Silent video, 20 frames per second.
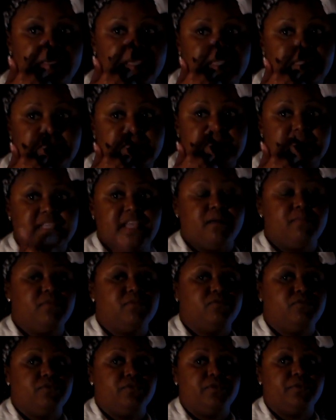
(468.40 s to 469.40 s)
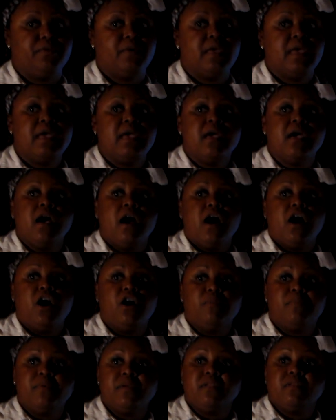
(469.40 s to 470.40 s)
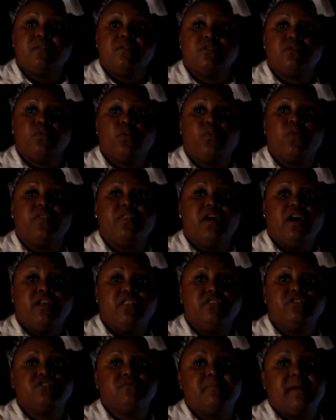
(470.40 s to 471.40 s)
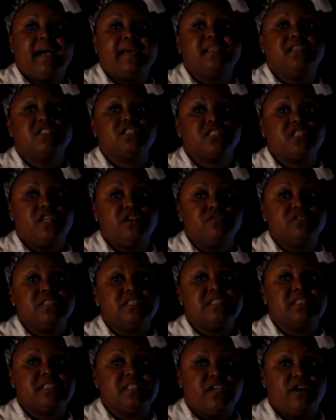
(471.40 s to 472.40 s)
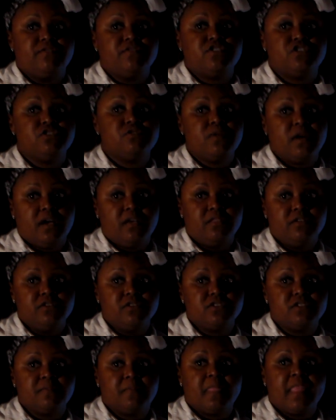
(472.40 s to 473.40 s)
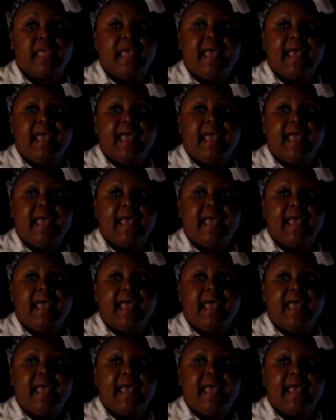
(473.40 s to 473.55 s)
is exampled through. Open with others by disclosing self to others,